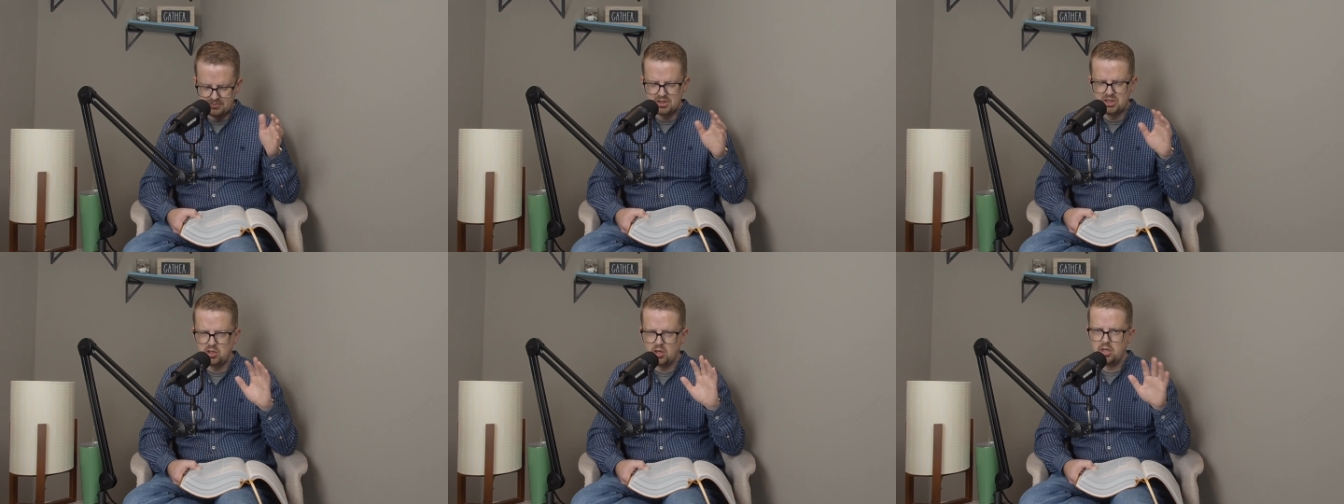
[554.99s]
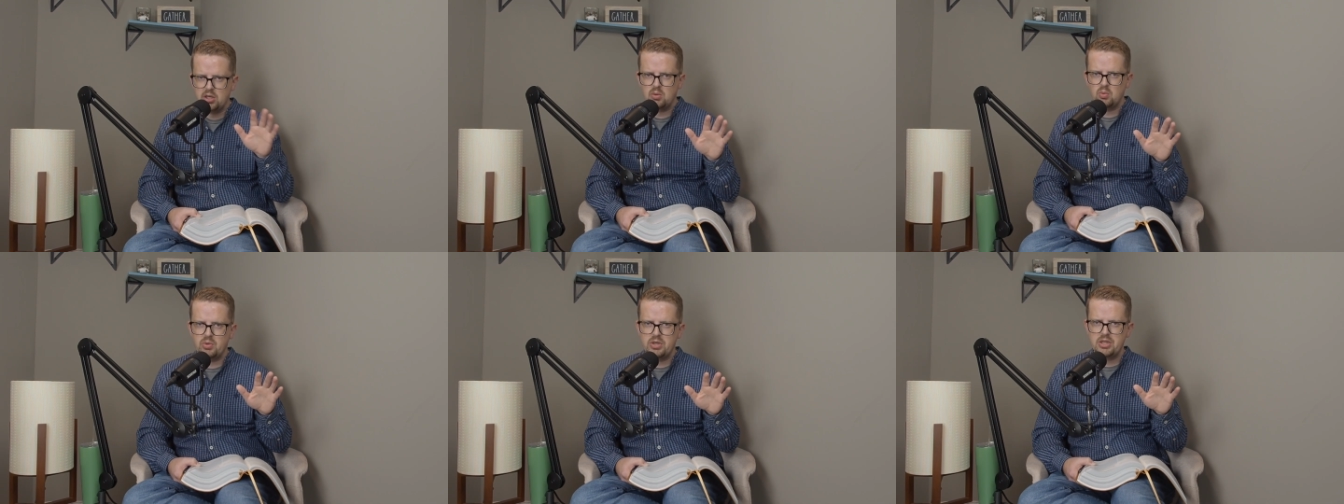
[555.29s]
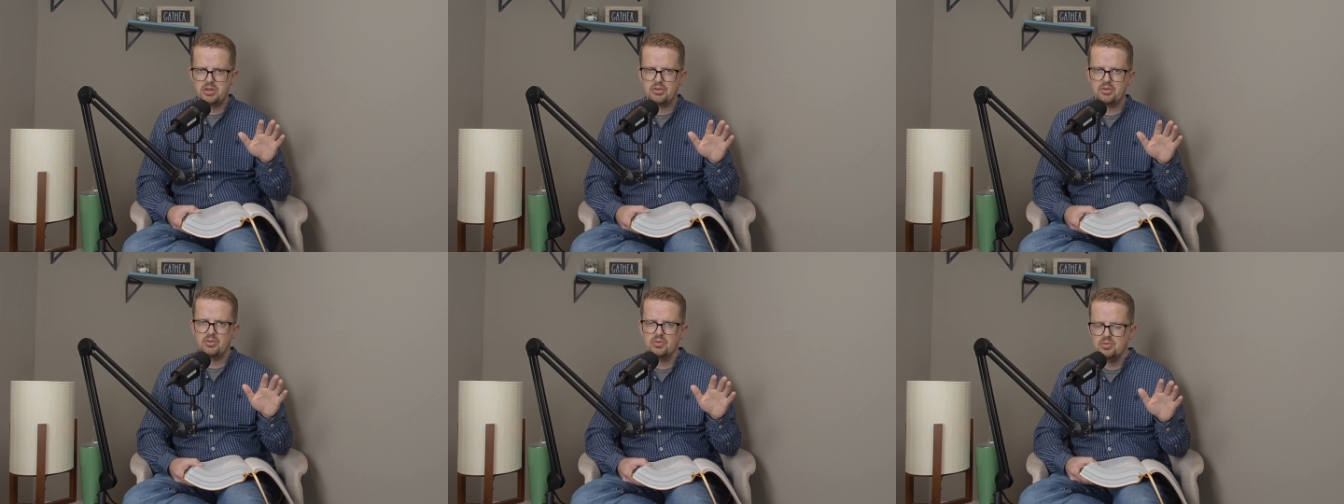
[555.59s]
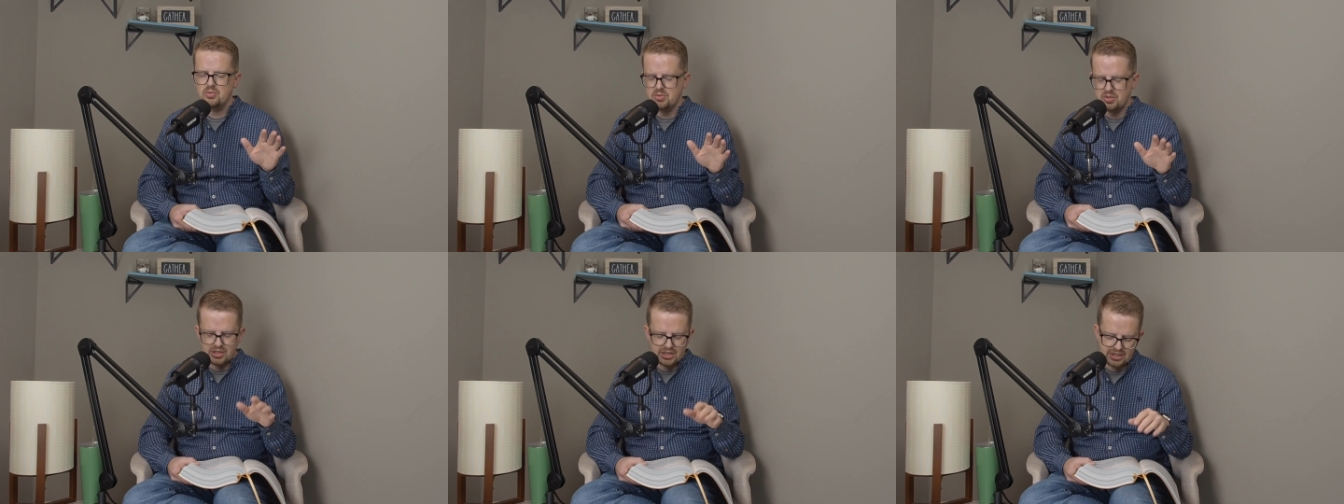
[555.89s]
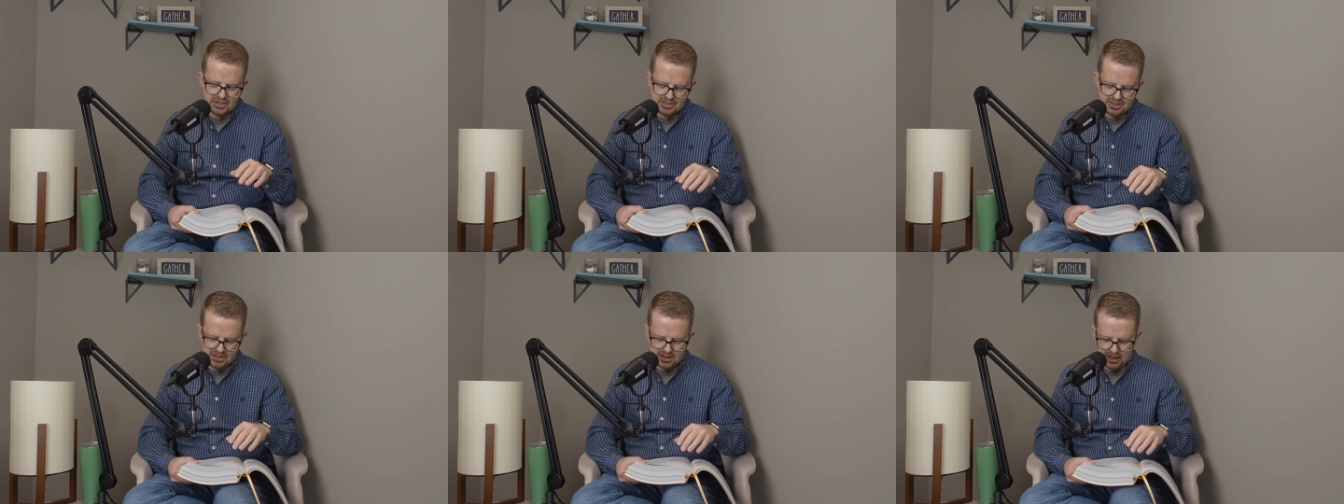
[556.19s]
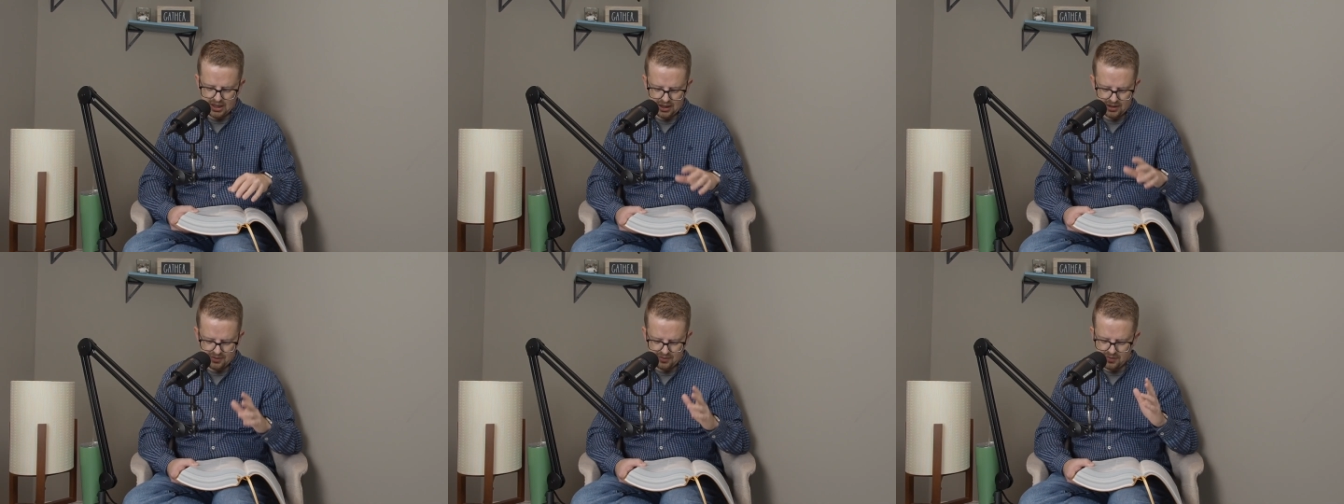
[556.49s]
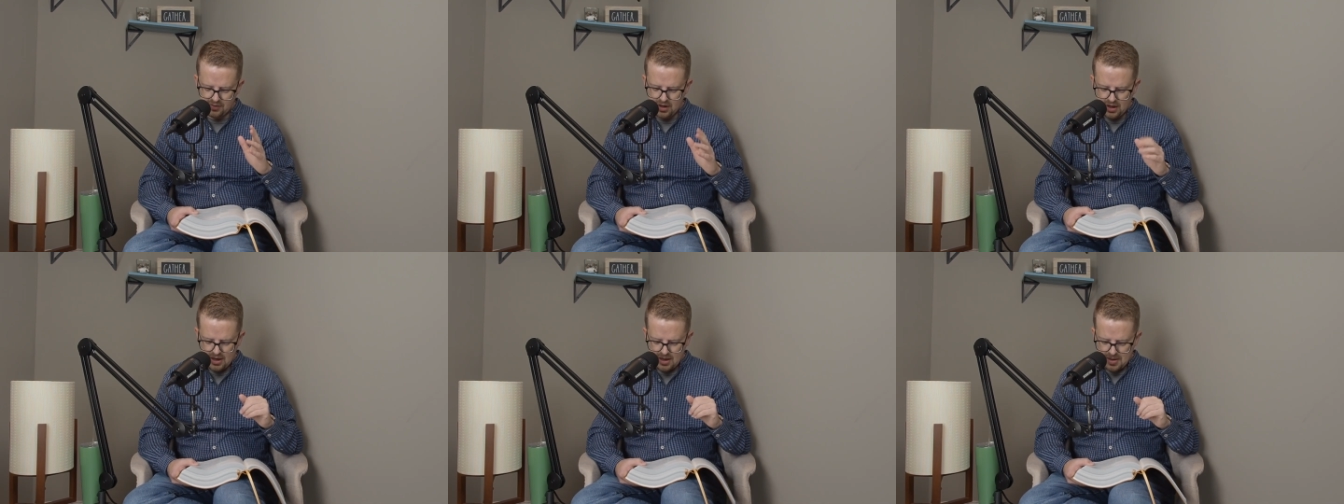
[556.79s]
So I'm going to read through this and kind of
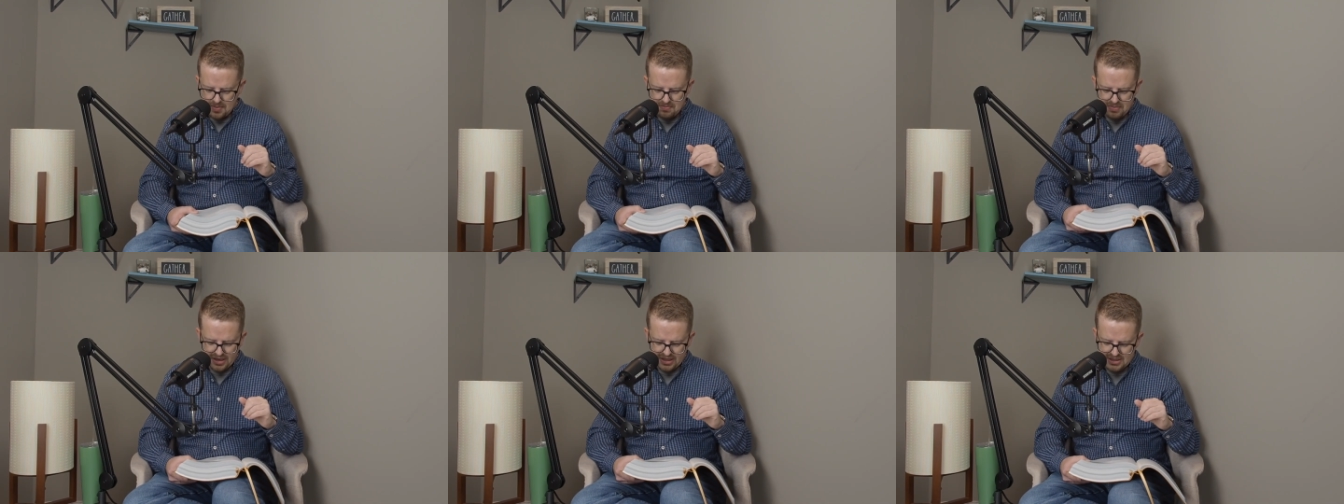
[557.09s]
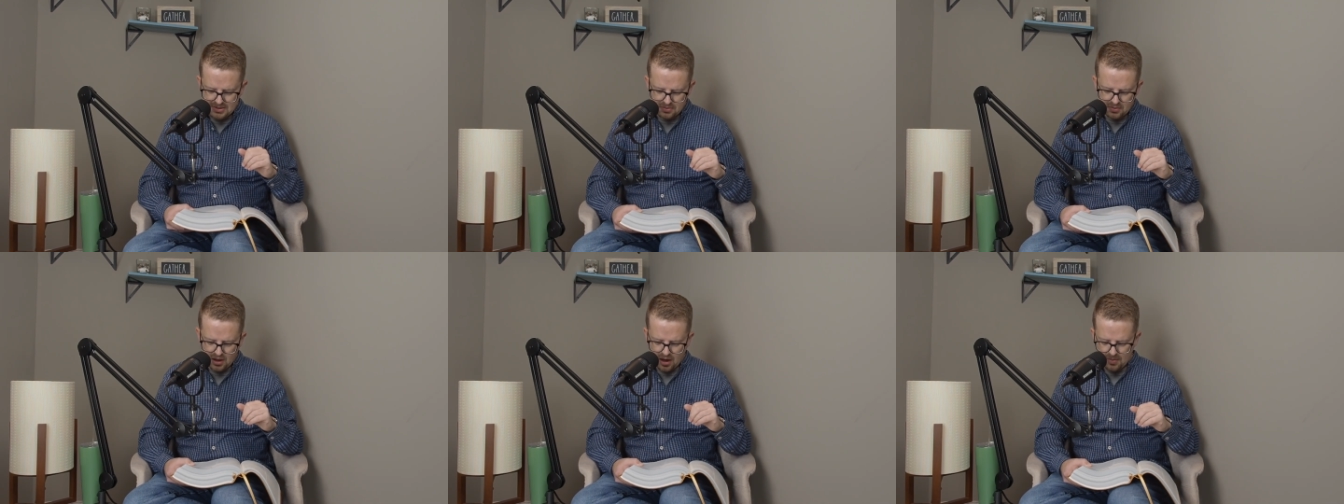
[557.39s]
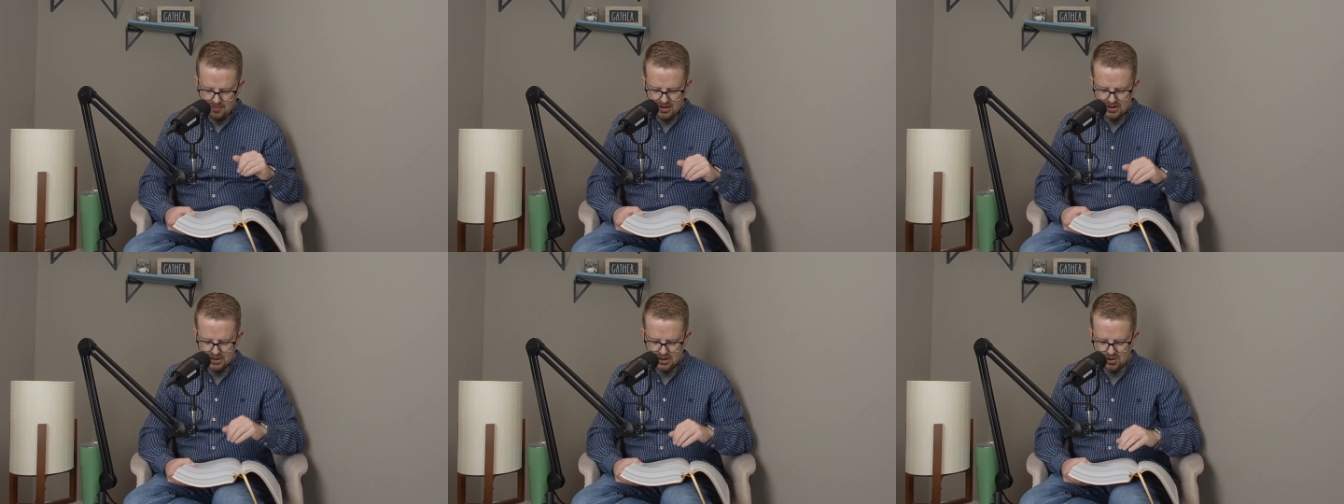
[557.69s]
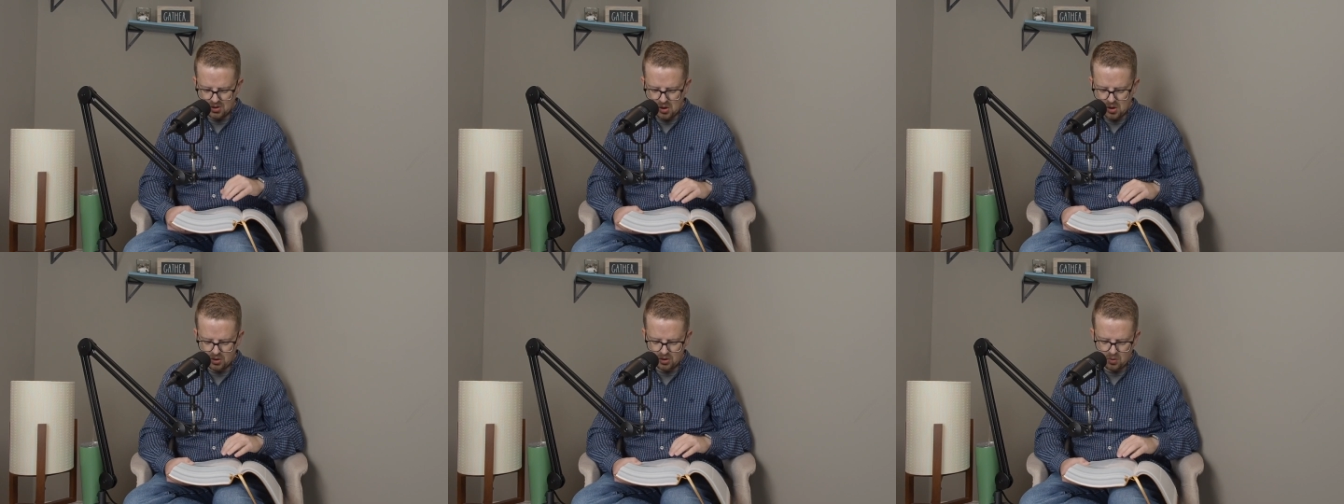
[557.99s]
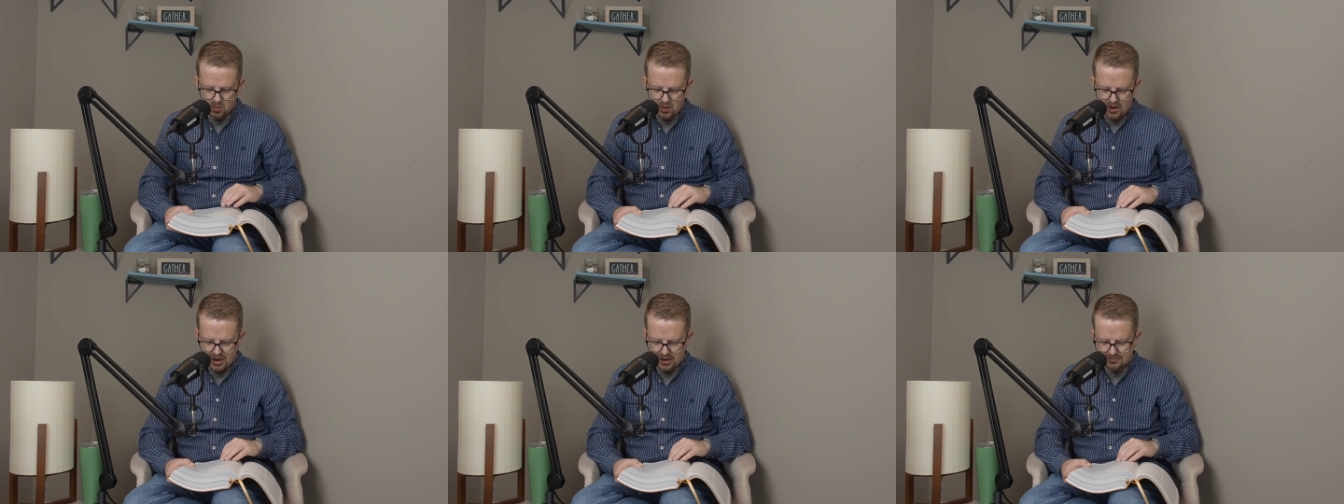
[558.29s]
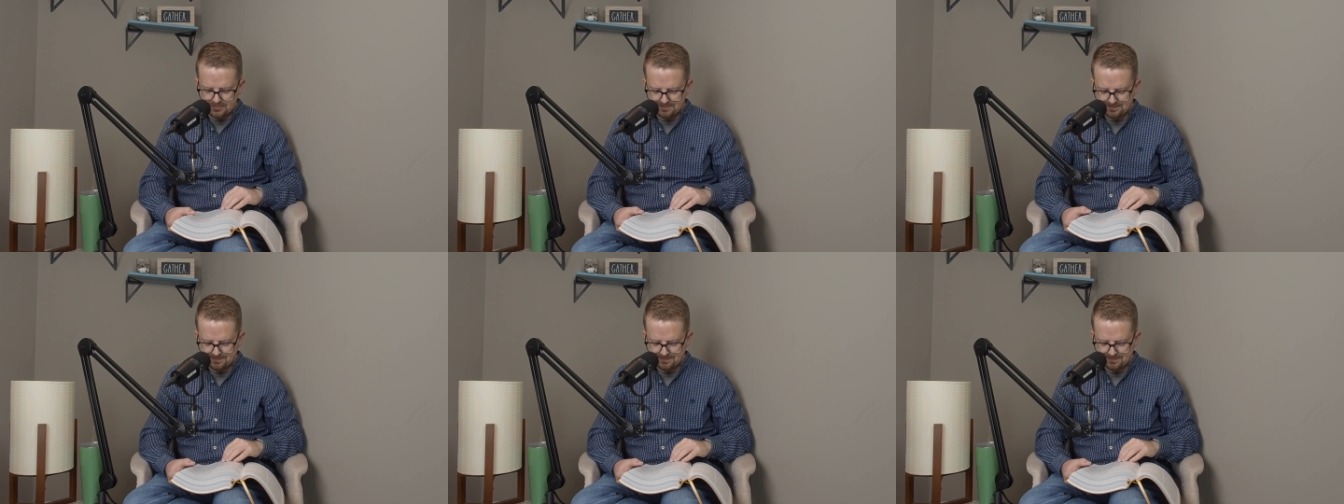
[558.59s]
make some comments along the way.